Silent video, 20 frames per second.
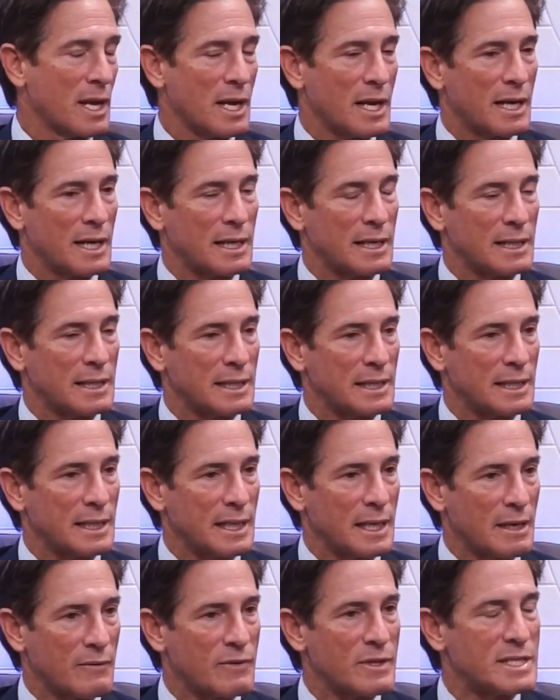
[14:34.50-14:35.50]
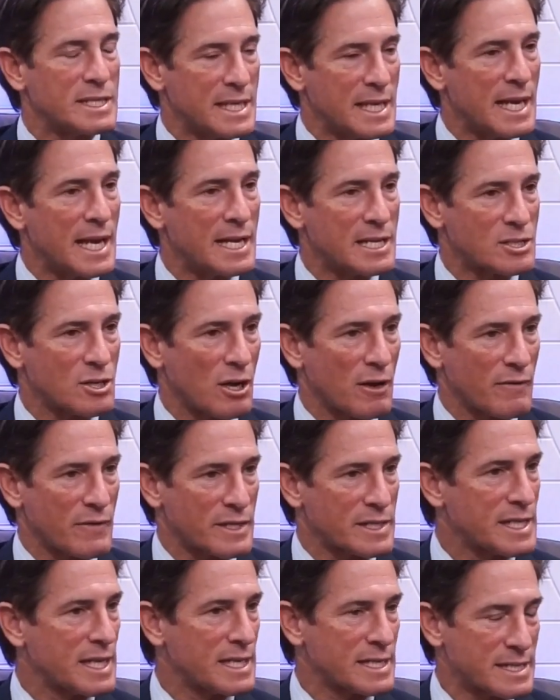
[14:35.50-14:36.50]
of the DA's
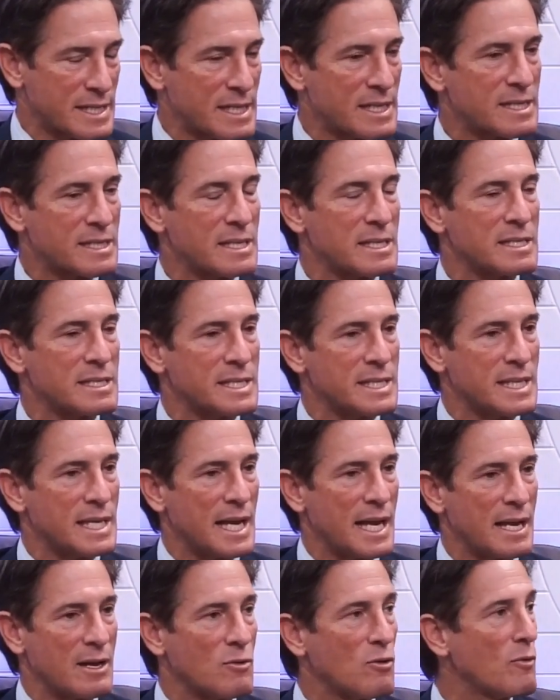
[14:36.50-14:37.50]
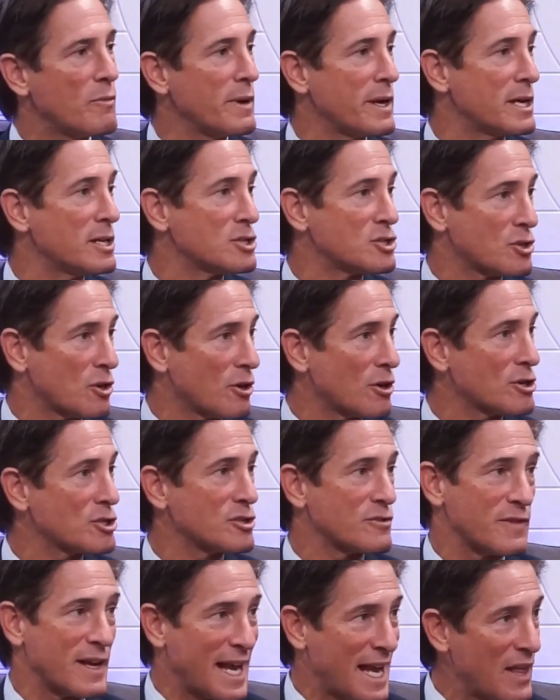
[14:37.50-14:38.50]
office, the assistant DA, who will be in
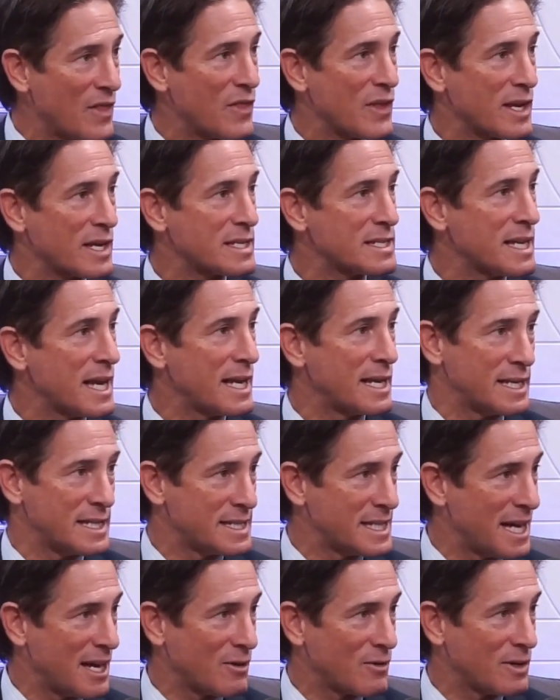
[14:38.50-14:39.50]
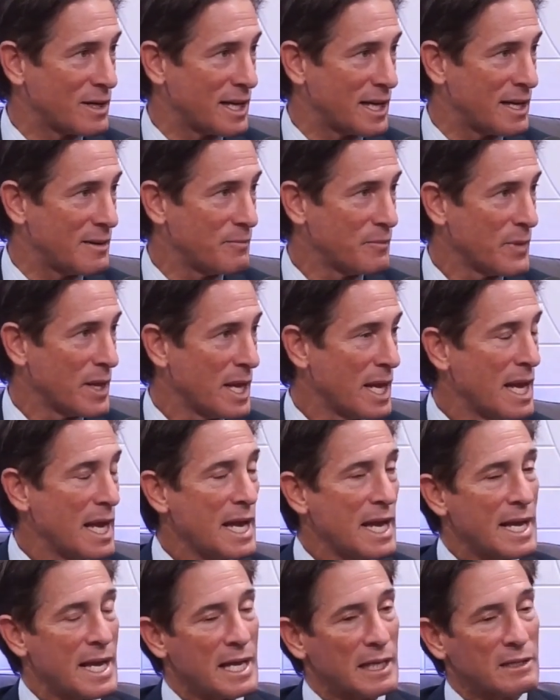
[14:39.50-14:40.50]
charge of ethics and integrity.
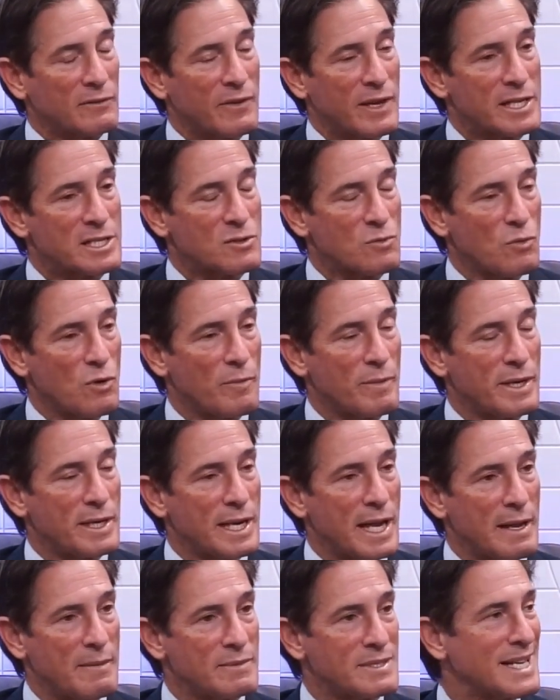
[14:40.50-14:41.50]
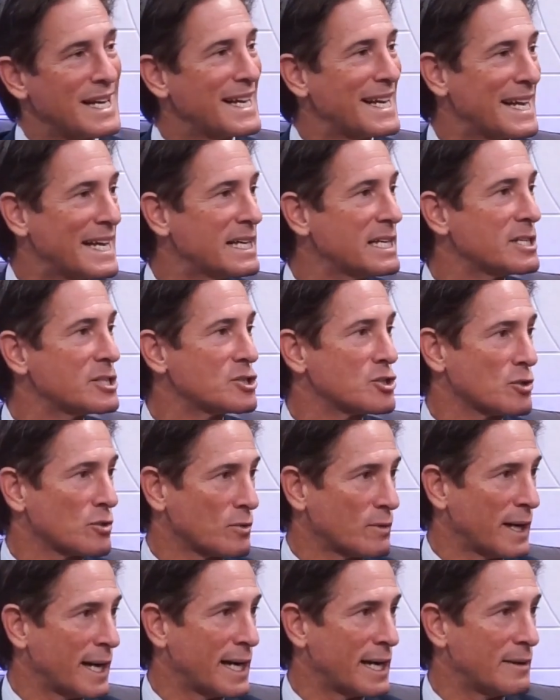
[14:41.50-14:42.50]
He elevates a woman named Diana
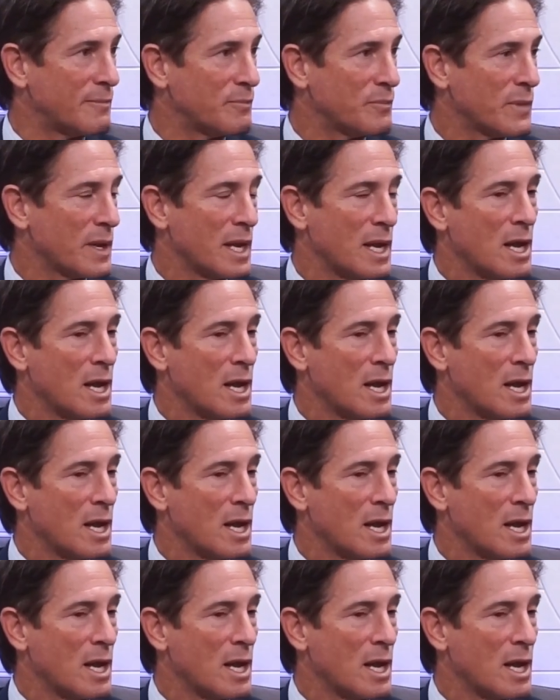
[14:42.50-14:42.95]
Turan,